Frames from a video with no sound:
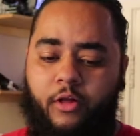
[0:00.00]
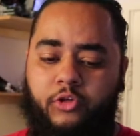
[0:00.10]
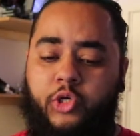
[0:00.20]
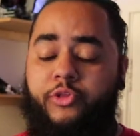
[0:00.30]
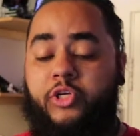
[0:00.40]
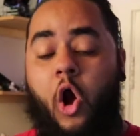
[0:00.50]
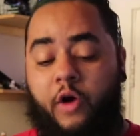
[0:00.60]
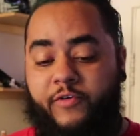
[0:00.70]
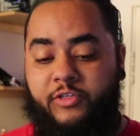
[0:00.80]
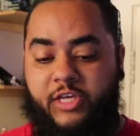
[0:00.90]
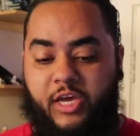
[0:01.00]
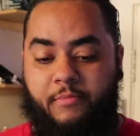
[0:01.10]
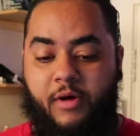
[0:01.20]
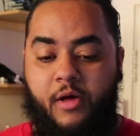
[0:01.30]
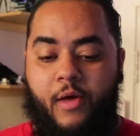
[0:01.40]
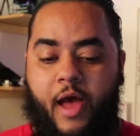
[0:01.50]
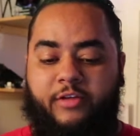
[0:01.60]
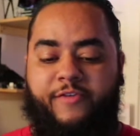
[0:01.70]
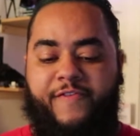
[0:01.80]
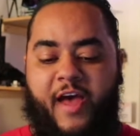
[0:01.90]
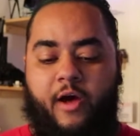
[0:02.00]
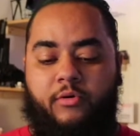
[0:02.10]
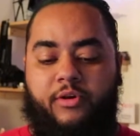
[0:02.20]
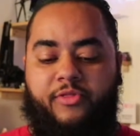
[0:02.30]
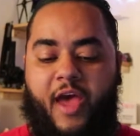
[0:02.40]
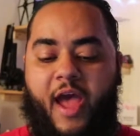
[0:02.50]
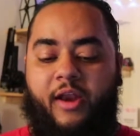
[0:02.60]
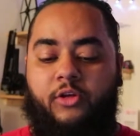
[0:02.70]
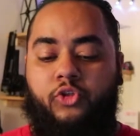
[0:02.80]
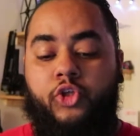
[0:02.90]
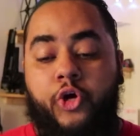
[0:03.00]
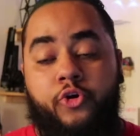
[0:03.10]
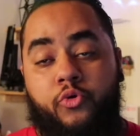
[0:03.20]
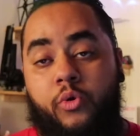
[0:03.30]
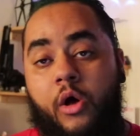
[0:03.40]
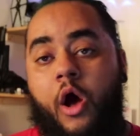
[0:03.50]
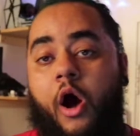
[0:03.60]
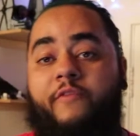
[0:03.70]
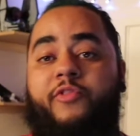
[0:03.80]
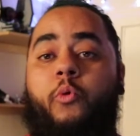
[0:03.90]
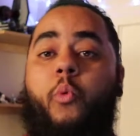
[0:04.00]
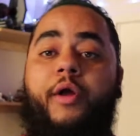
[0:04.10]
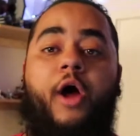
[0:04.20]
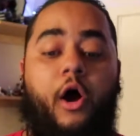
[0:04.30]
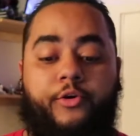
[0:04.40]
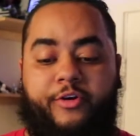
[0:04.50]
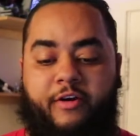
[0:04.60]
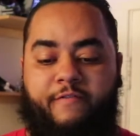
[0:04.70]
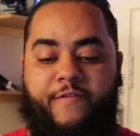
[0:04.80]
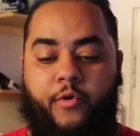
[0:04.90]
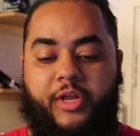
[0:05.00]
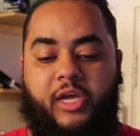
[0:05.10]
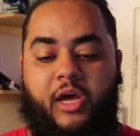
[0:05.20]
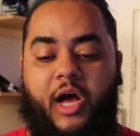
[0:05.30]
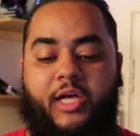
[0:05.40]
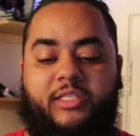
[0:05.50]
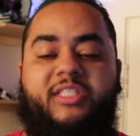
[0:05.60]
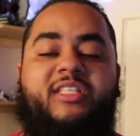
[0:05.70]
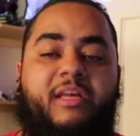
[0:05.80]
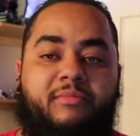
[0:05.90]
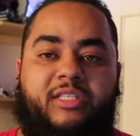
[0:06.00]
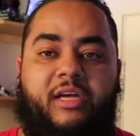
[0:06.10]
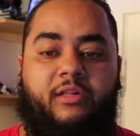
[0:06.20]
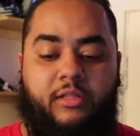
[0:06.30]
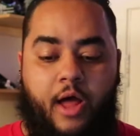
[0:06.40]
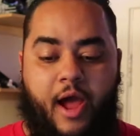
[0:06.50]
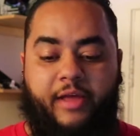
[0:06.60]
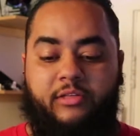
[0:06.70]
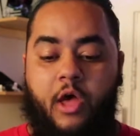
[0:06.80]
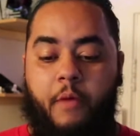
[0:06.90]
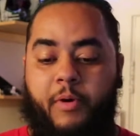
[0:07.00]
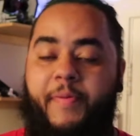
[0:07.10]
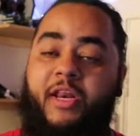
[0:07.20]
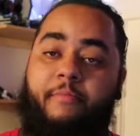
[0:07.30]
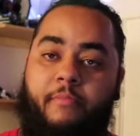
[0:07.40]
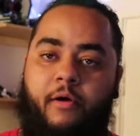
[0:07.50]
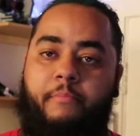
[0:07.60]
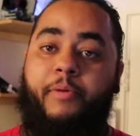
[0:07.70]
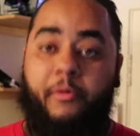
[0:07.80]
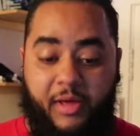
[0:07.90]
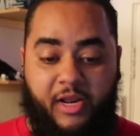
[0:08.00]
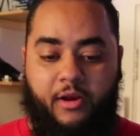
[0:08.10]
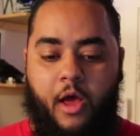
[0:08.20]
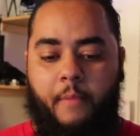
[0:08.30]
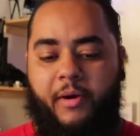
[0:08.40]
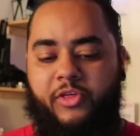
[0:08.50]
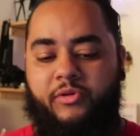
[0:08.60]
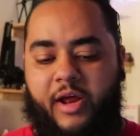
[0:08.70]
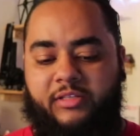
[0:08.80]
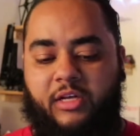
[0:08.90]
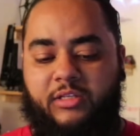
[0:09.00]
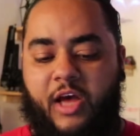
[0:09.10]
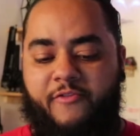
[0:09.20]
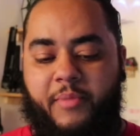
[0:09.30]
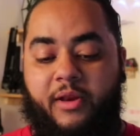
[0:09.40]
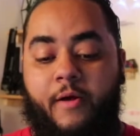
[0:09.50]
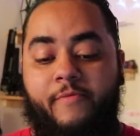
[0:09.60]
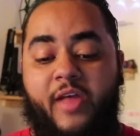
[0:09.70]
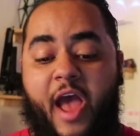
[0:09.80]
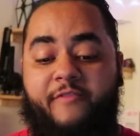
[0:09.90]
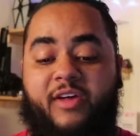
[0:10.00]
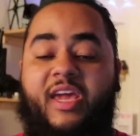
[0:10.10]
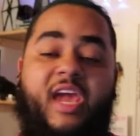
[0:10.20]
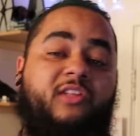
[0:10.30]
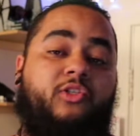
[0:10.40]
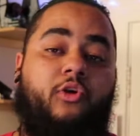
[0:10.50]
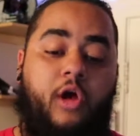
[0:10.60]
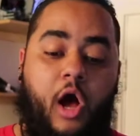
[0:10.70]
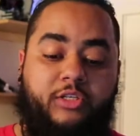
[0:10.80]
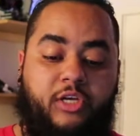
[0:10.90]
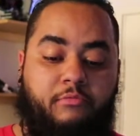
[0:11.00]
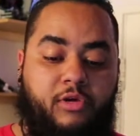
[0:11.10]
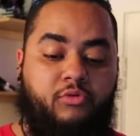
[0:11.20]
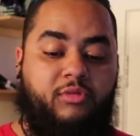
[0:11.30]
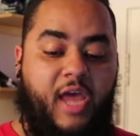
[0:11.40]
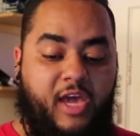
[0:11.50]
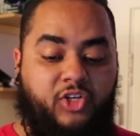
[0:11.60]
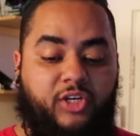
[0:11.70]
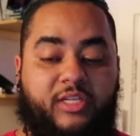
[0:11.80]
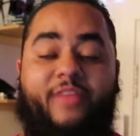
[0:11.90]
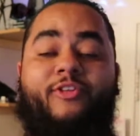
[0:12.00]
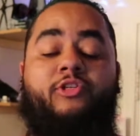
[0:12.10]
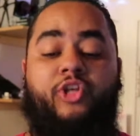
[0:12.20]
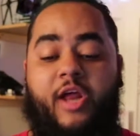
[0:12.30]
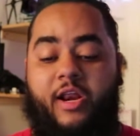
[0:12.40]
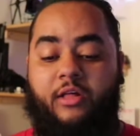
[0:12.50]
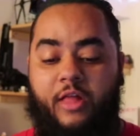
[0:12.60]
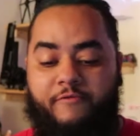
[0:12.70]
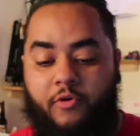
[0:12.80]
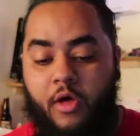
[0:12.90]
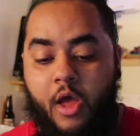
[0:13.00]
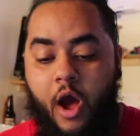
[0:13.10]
So this Harvard team has found that 2 of the 140 stem cell lines permitted by the United States government have cancer-causing mutations at the genetic level.